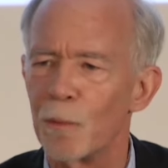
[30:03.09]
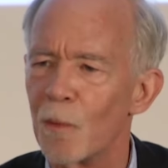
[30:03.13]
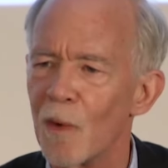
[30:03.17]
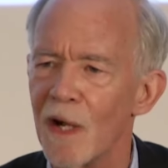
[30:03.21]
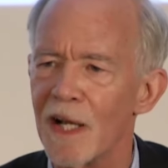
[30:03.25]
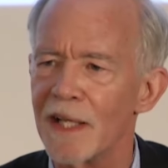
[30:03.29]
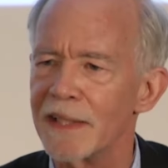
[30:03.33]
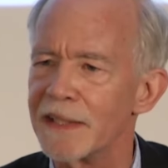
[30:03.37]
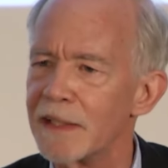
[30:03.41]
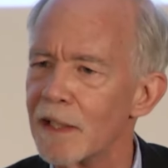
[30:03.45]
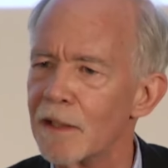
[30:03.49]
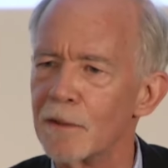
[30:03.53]

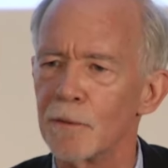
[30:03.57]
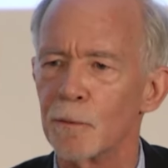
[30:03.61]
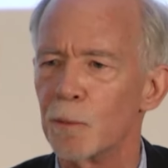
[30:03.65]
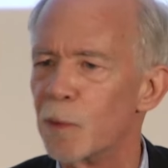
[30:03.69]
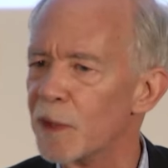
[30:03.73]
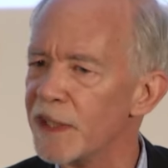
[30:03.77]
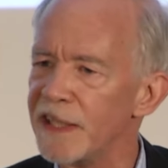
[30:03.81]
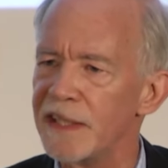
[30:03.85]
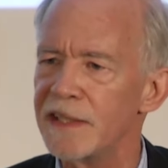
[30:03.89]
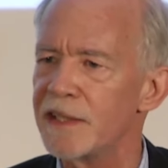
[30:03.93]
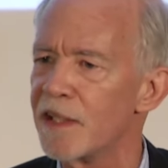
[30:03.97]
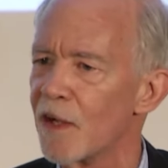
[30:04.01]
Why are
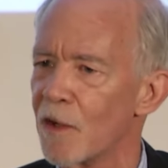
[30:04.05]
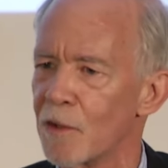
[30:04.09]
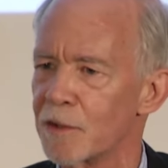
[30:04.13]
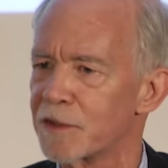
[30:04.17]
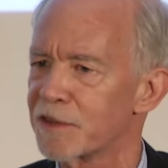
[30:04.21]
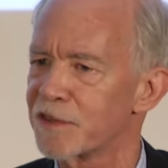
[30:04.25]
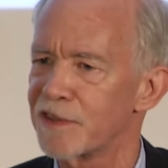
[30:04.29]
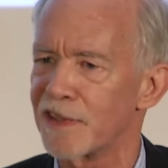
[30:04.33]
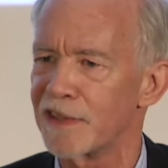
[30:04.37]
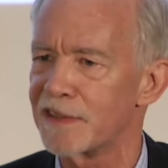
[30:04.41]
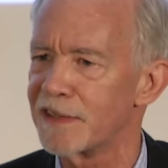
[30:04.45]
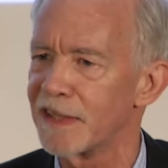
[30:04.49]
we
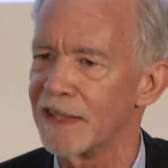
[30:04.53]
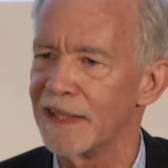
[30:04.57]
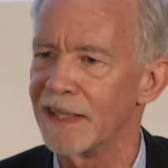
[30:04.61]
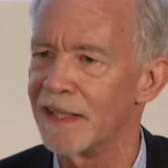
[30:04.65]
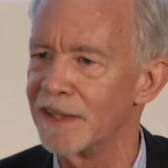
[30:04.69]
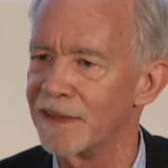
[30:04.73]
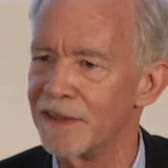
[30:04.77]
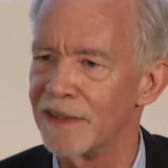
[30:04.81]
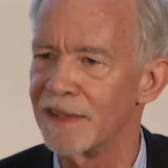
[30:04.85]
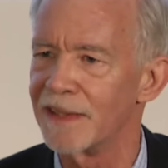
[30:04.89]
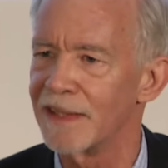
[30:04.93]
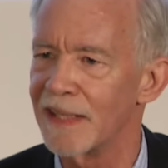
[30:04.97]
not sitting
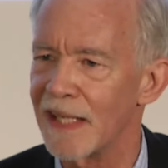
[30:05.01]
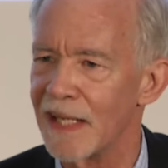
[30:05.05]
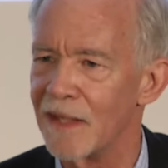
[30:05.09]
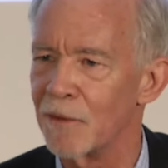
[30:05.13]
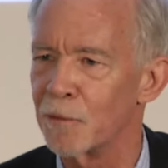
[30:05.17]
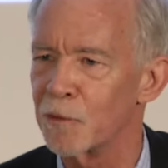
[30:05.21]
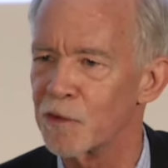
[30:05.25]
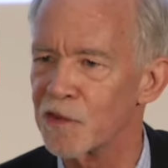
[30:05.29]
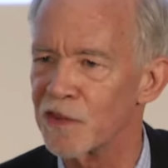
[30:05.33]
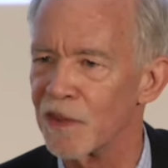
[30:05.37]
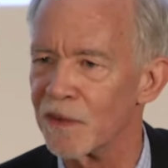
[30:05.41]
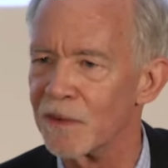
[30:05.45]
in the
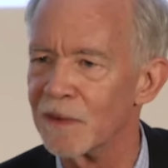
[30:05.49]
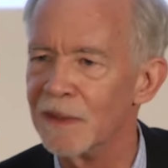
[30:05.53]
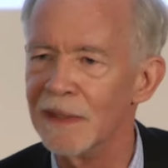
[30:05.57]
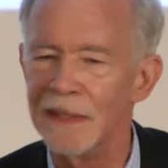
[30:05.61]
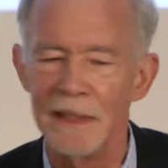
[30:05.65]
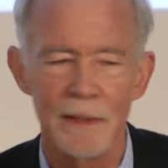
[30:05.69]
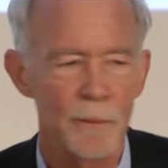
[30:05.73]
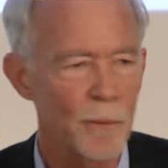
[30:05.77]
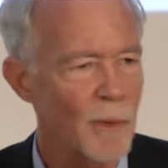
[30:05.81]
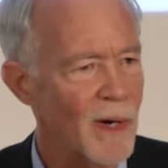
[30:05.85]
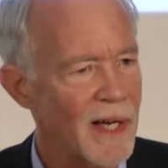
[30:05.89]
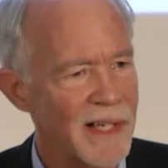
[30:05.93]
council?
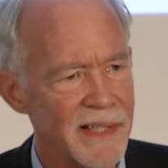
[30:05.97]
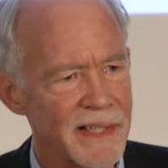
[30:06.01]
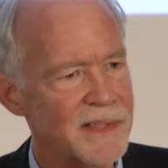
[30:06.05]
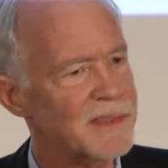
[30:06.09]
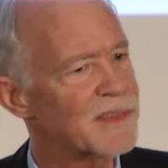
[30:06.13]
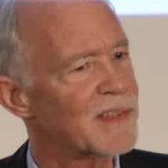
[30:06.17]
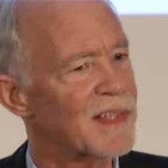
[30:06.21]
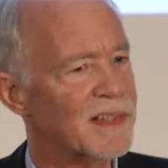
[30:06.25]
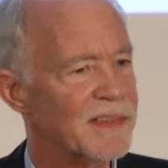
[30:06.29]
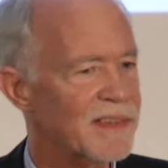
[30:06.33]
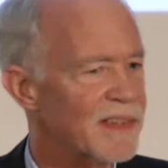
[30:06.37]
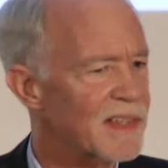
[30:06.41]
Why
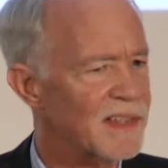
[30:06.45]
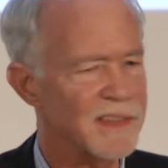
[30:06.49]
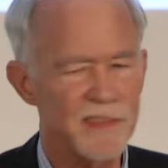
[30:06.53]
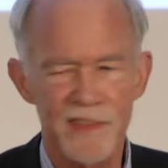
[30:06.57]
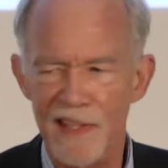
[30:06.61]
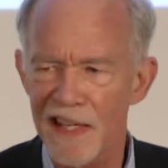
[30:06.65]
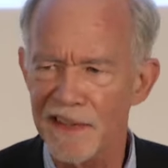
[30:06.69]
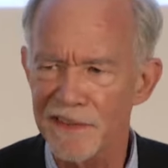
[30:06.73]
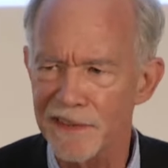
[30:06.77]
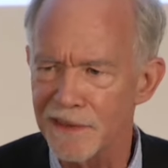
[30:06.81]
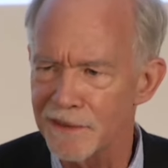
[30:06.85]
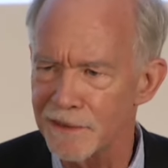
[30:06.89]
is it
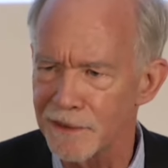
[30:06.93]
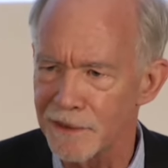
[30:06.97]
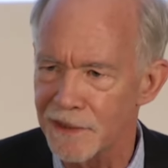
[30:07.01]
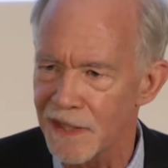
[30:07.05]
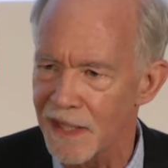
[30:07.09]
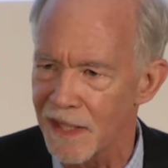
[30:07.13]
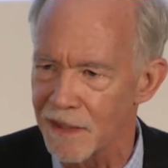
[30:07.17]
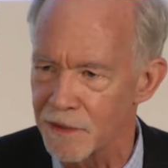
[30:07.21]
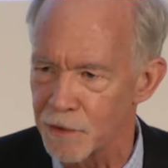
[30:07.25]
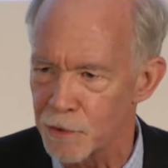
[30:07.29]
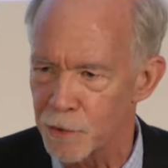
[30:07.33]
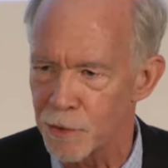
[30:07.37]
this other
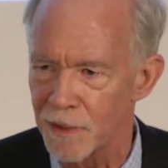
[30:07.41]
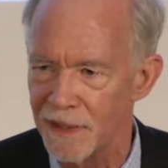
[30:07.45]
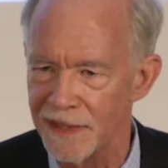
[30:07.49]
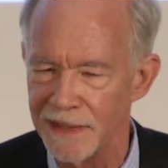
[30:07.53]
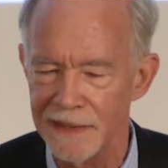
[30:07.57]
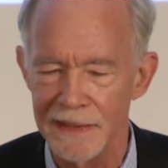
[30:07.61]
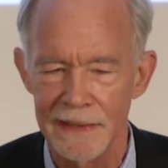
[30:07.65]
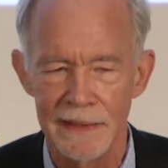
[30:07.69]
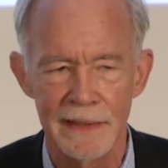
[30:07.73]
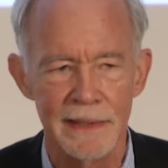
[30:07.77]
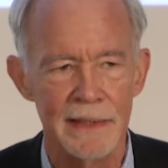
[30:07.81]
country?